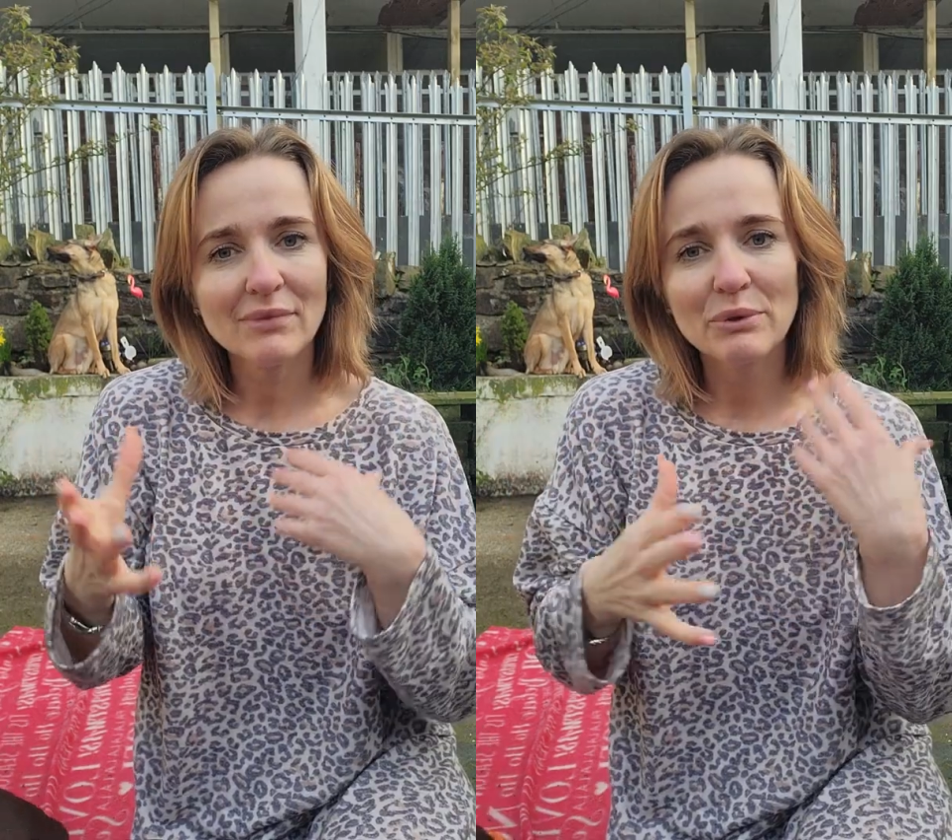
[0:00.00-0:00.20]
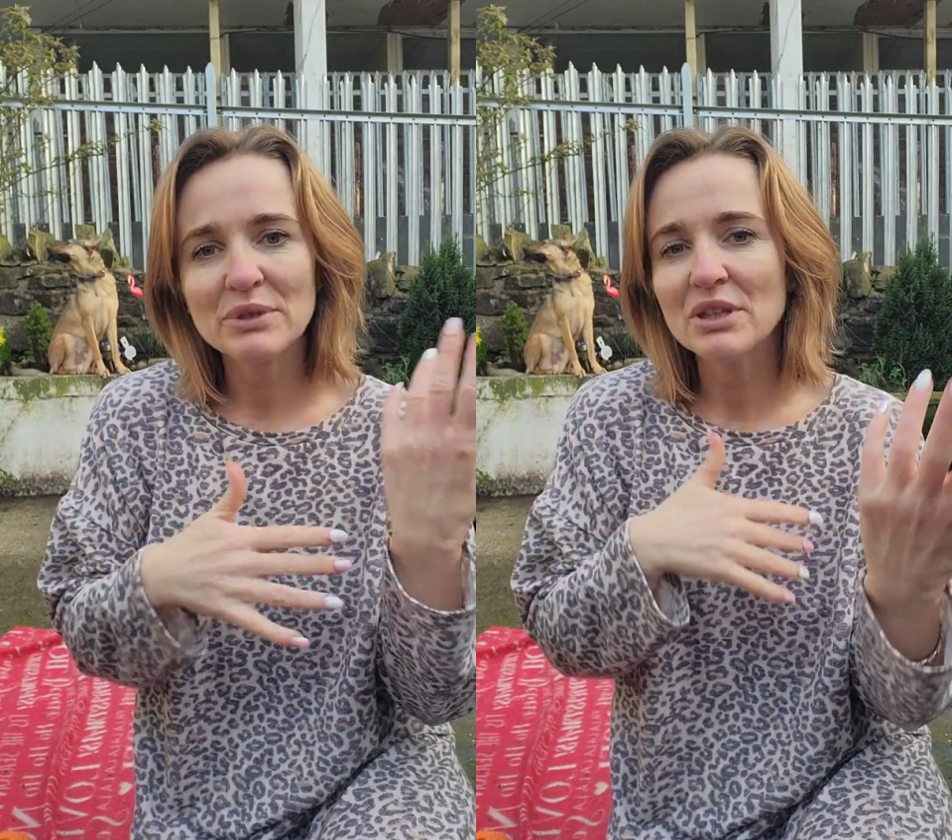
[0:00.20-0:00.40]

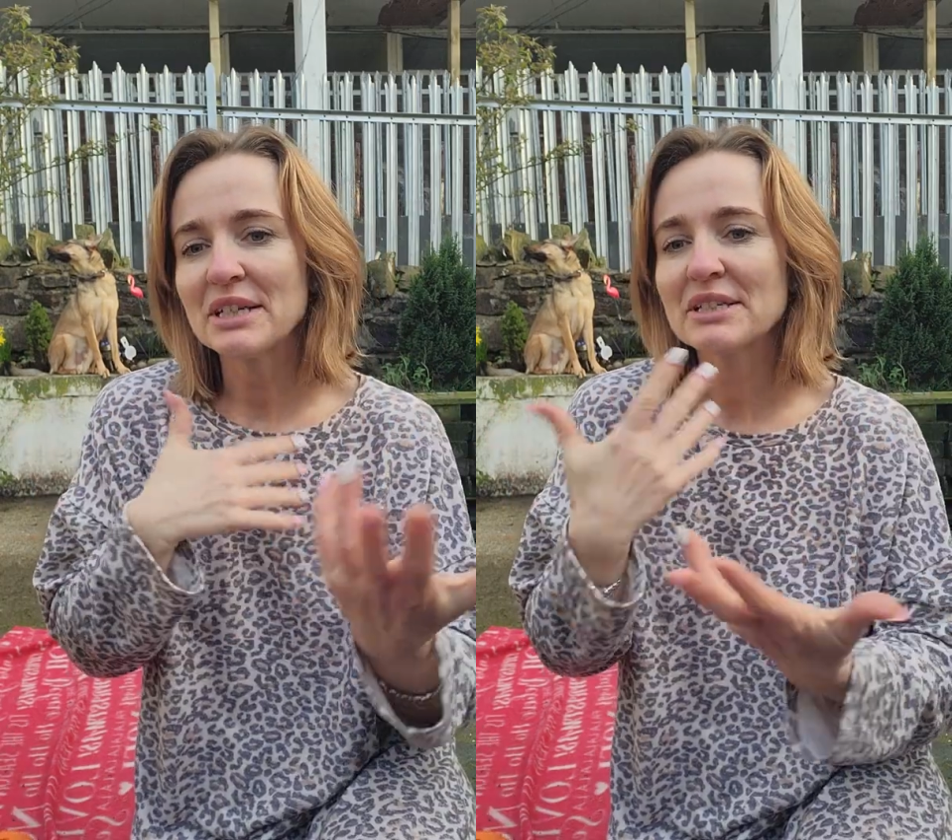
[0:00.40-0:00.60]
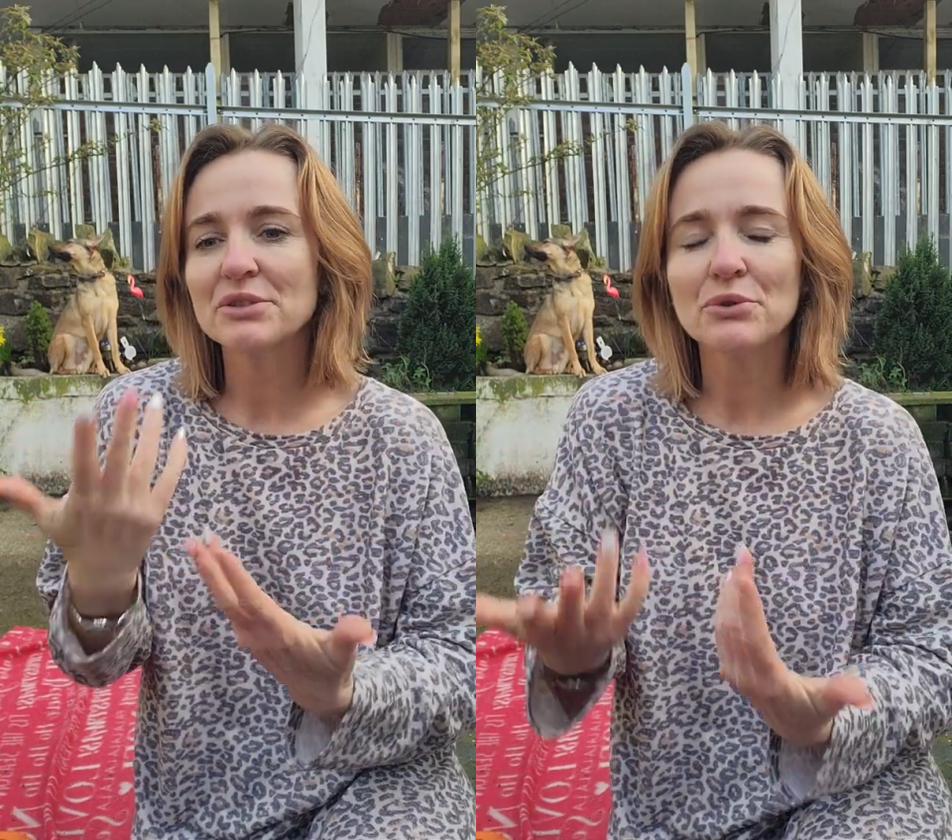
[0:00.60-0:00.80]
with
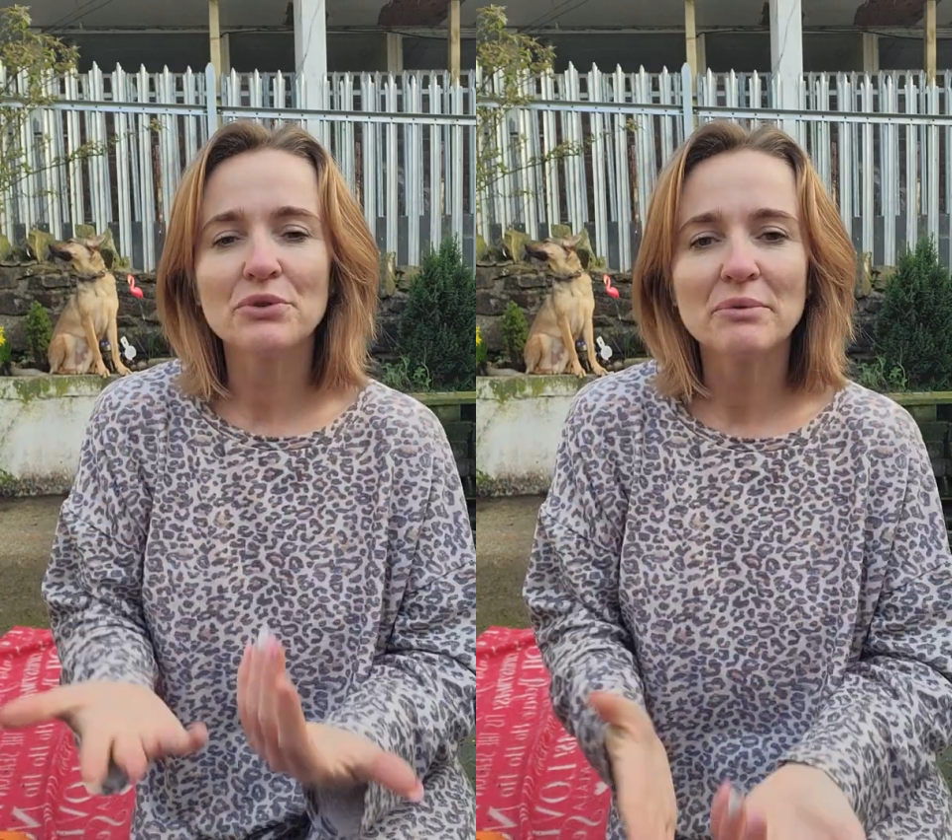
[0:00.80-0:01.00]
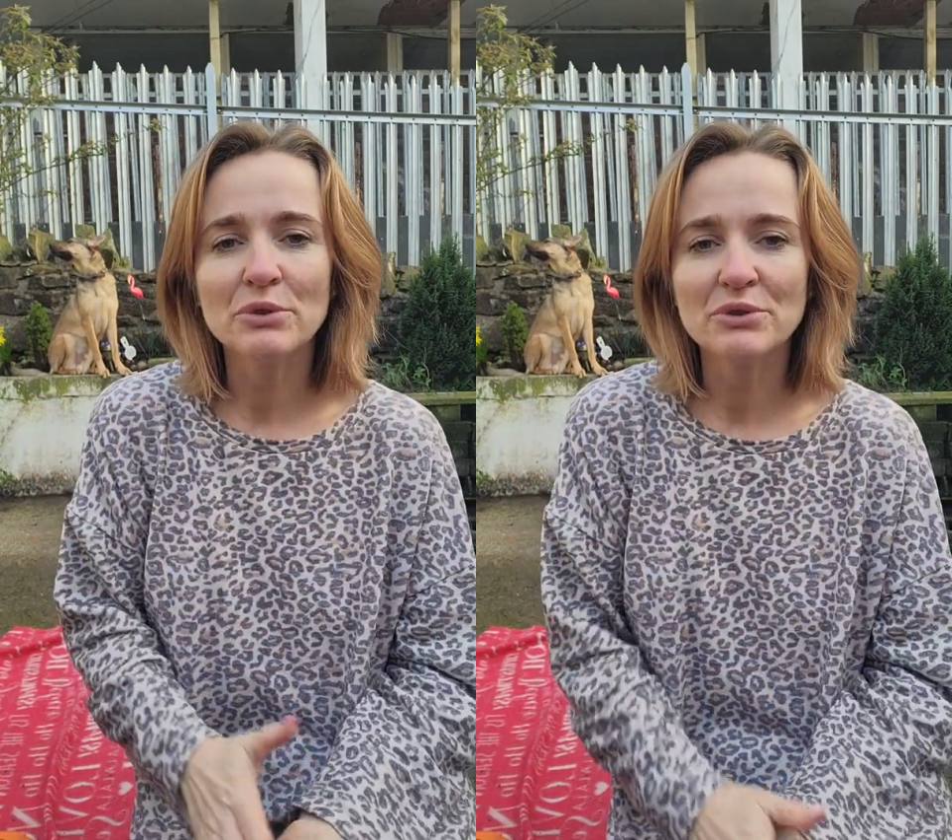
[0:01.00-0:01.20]
nice
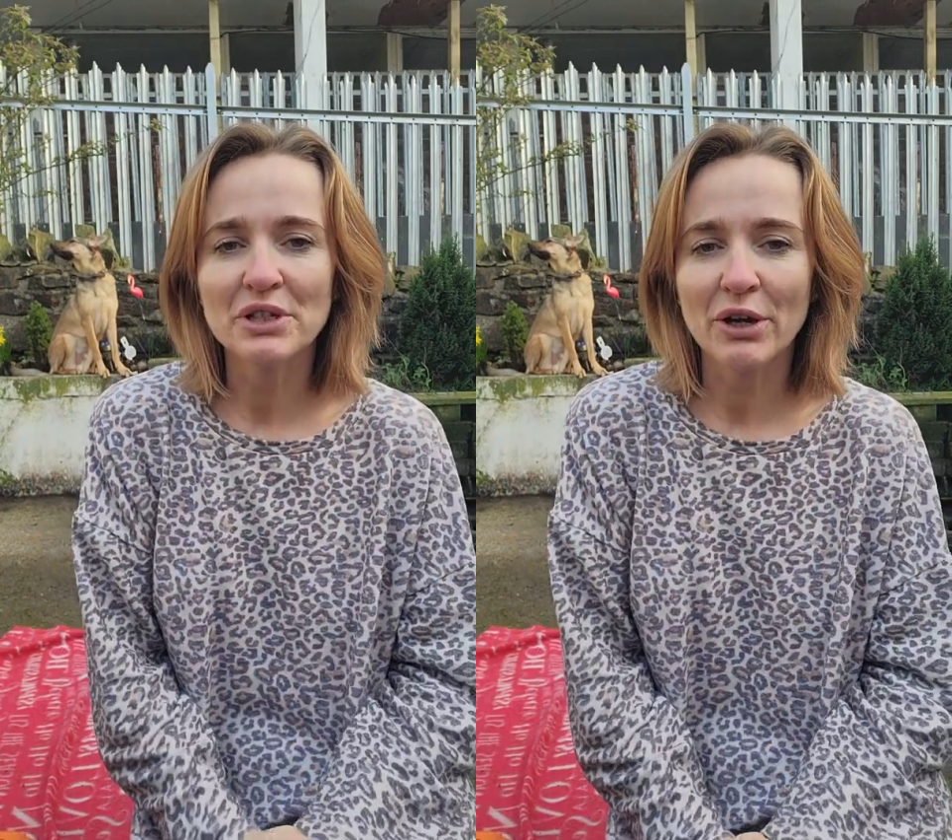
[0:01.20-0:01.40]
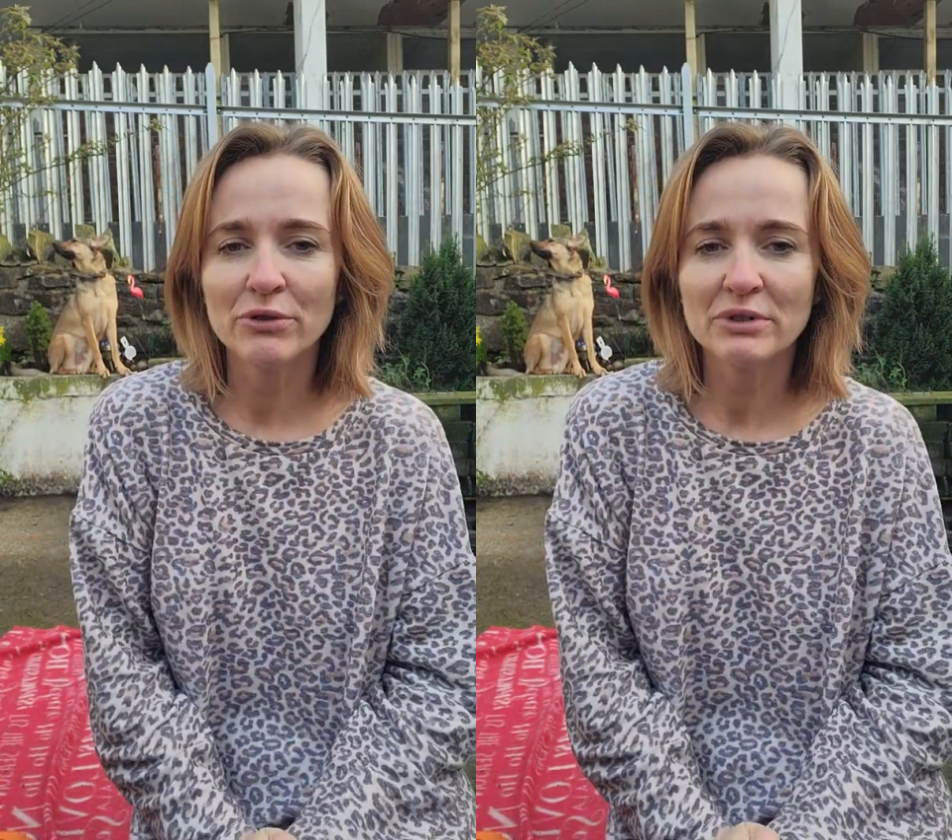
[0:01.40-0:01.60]
soothing
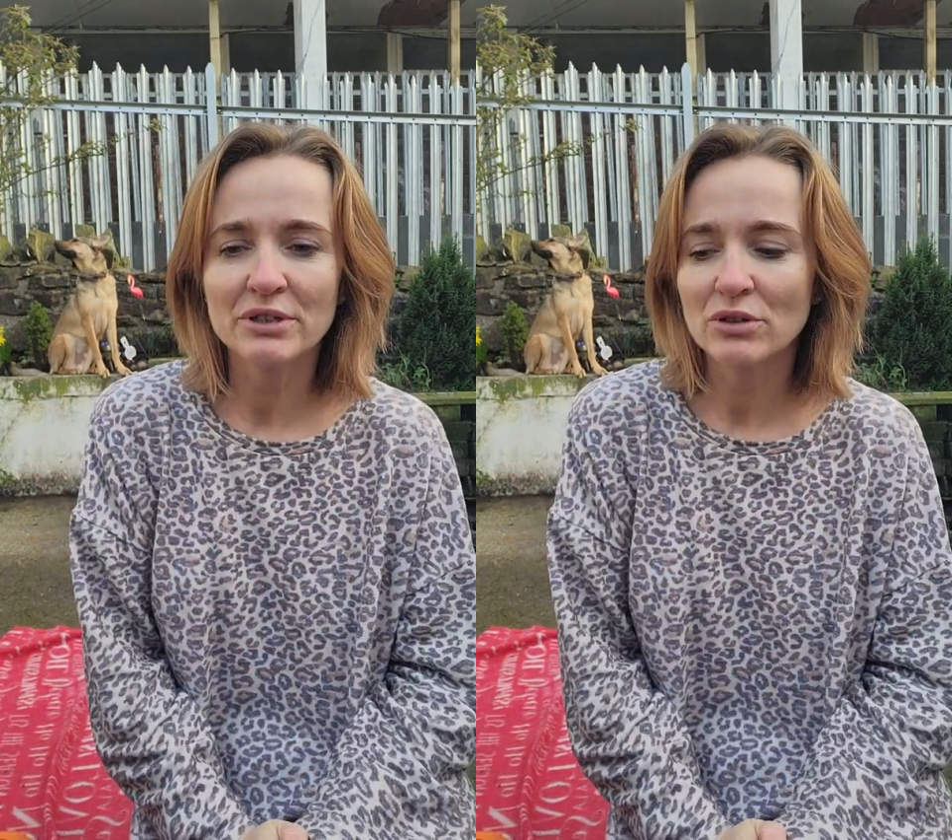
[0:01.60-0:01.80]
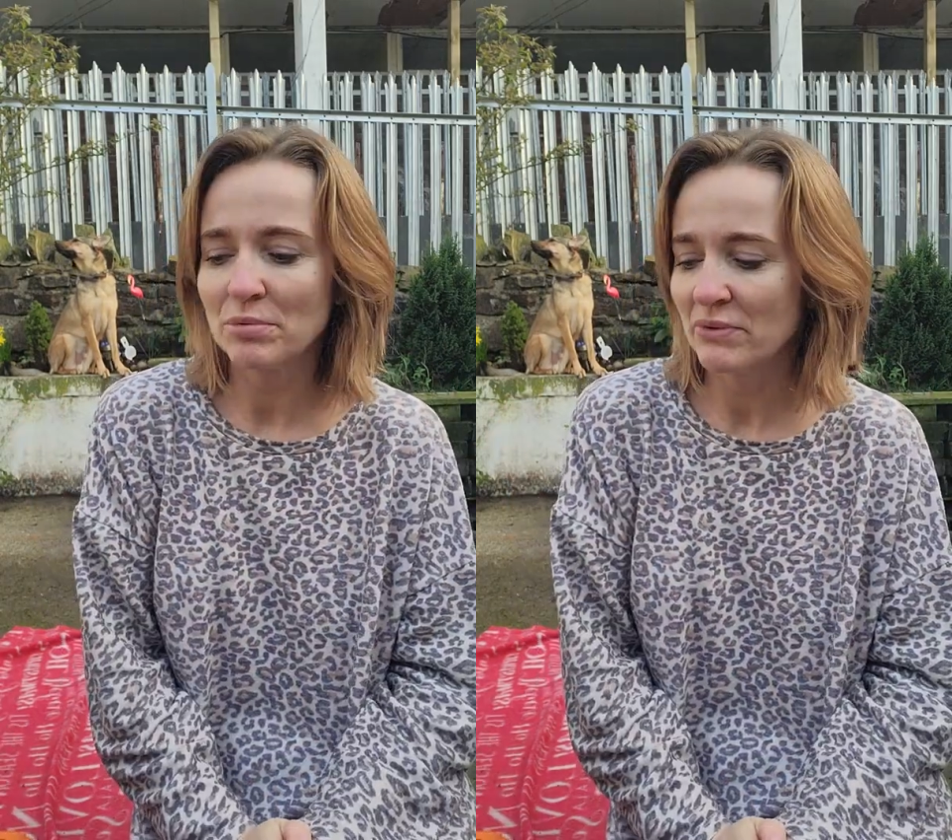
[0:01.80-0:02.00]
music over the
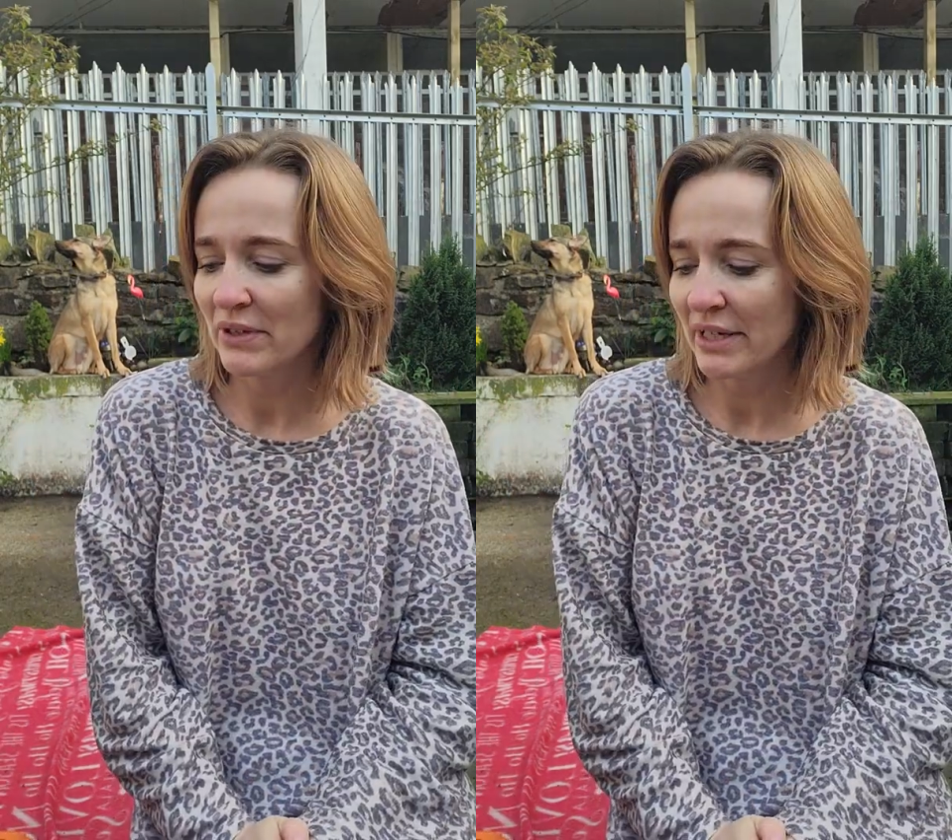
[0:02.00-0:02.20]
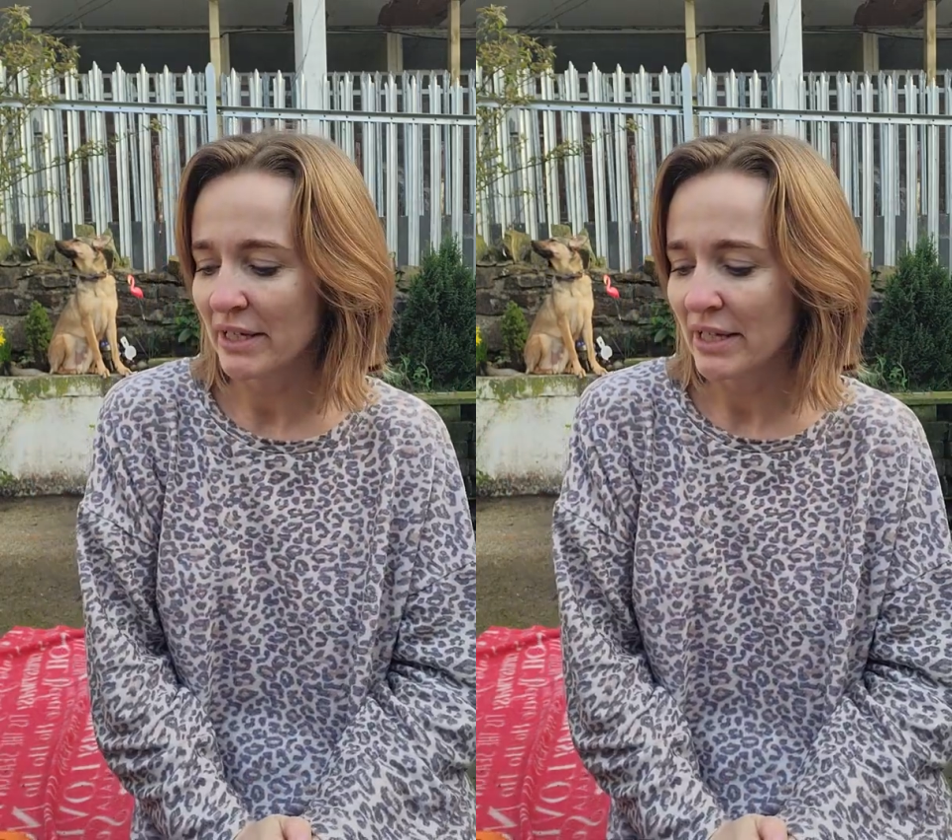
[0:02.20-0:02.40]
top of
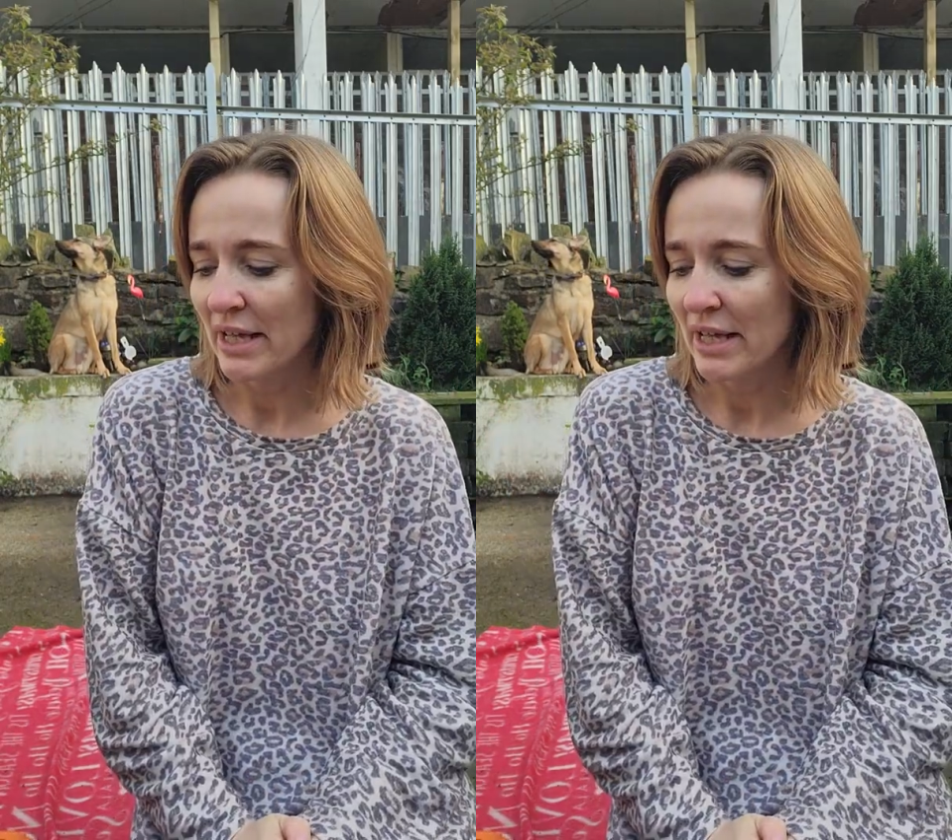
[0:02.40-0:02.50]
it,